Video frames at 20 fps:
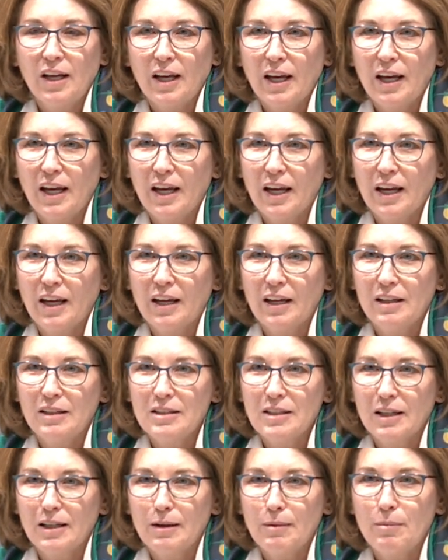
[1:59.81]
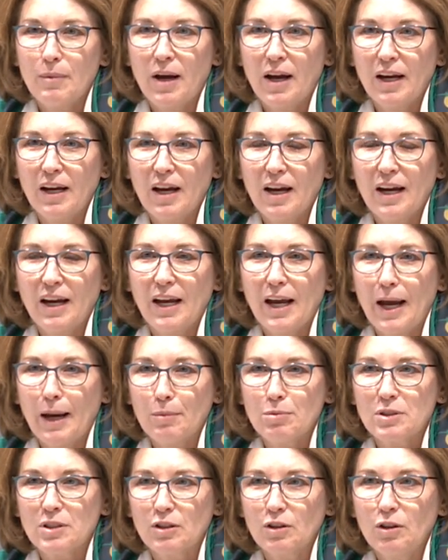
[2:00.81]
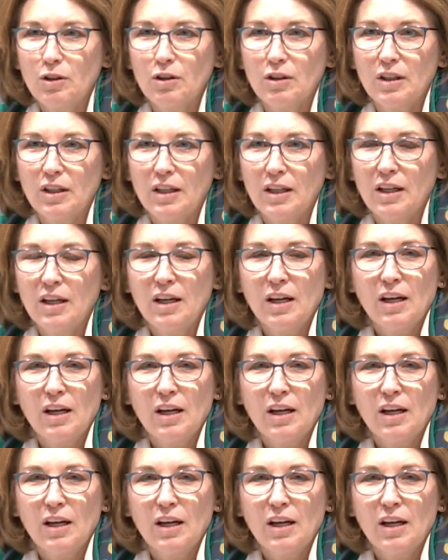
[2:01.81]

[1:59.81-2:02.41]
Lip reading: And I absolutely